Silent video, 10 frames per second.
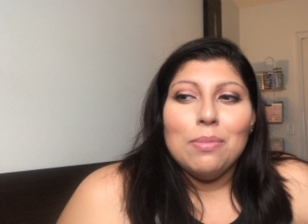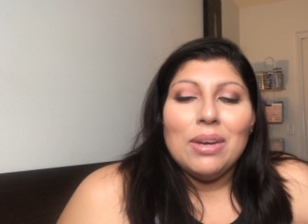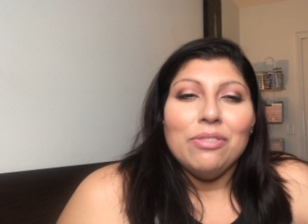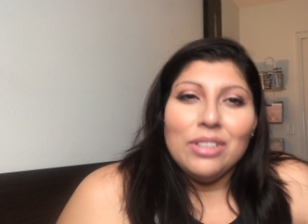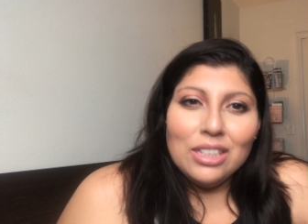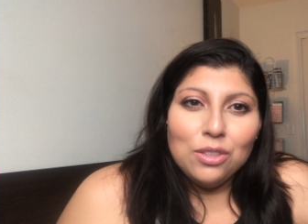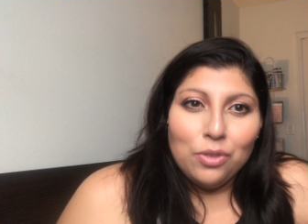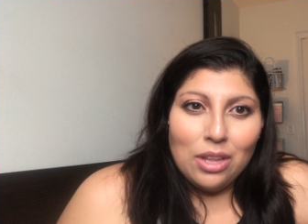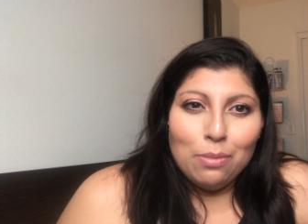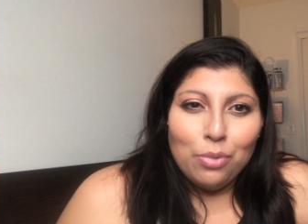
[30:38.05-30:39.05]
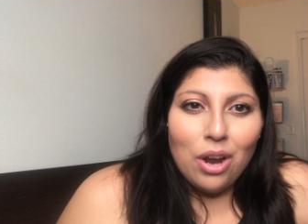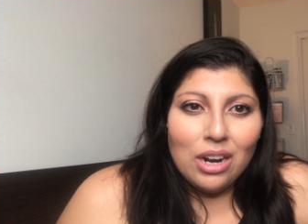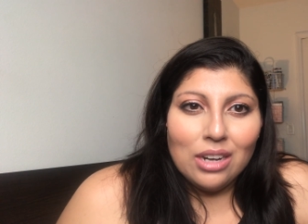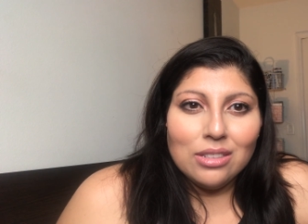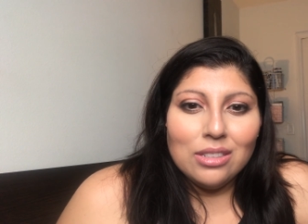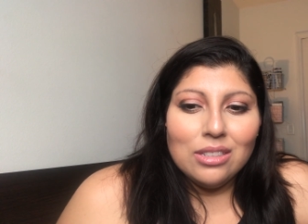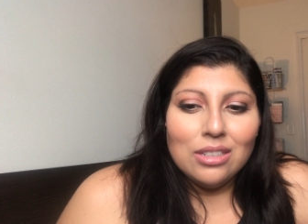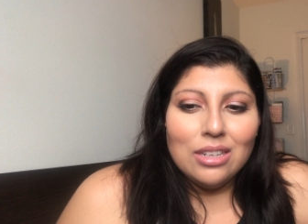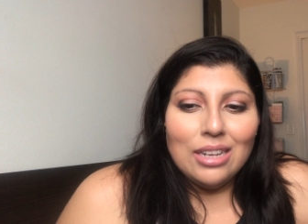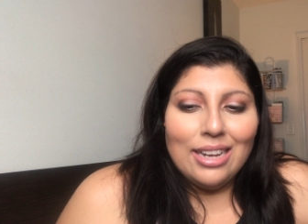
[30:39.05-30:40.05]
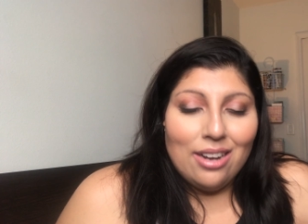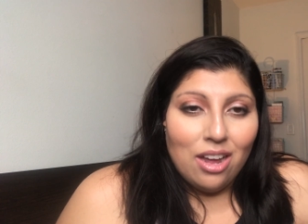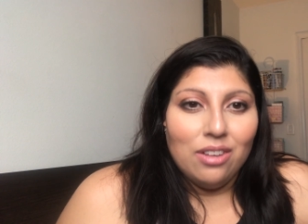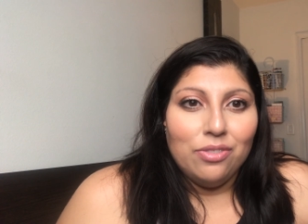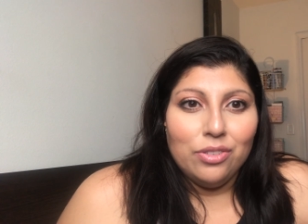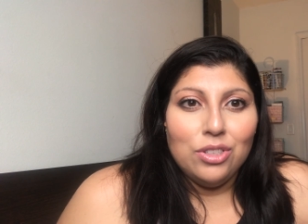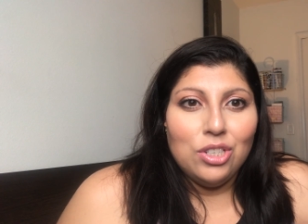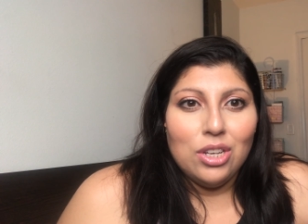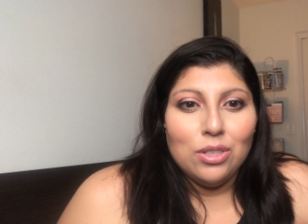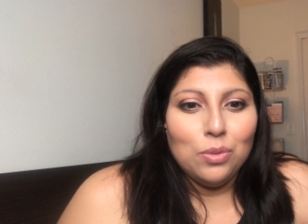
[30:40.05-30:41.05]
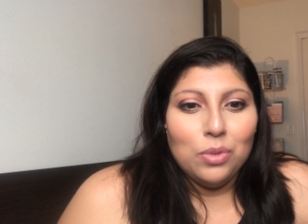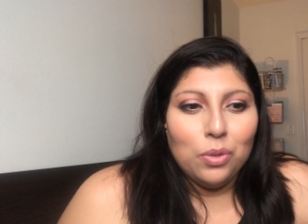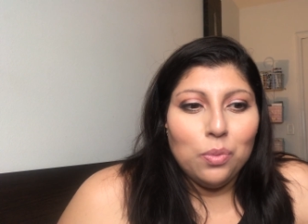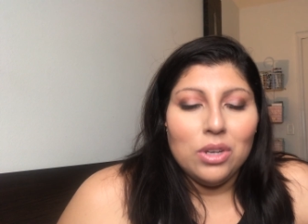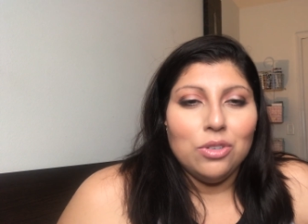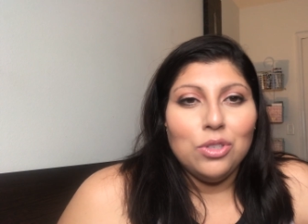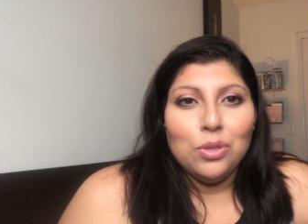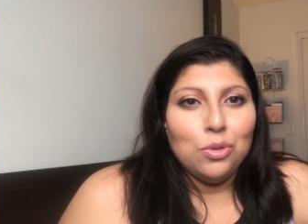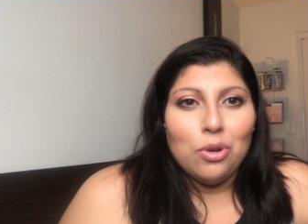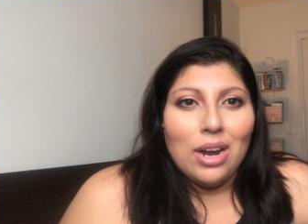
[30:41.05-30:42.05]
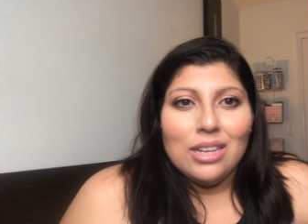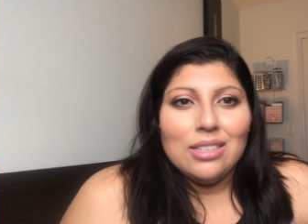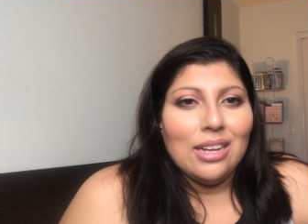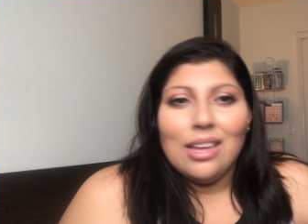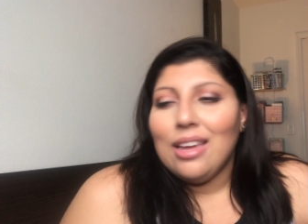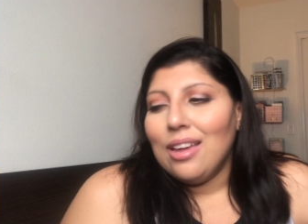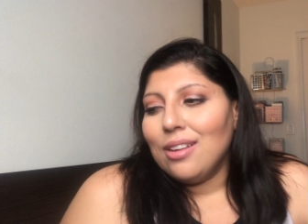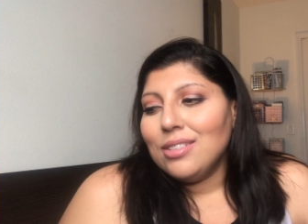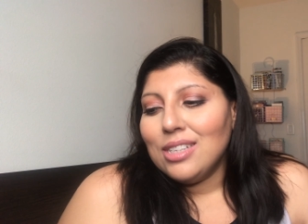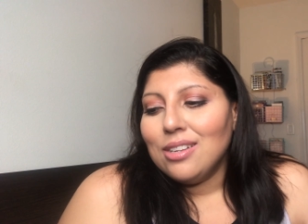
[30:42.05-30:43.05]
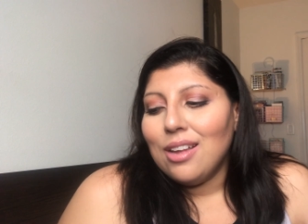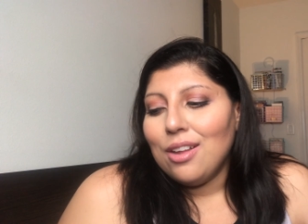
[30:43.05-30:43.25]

my feelings for that product enough just with one or two tries. I can't.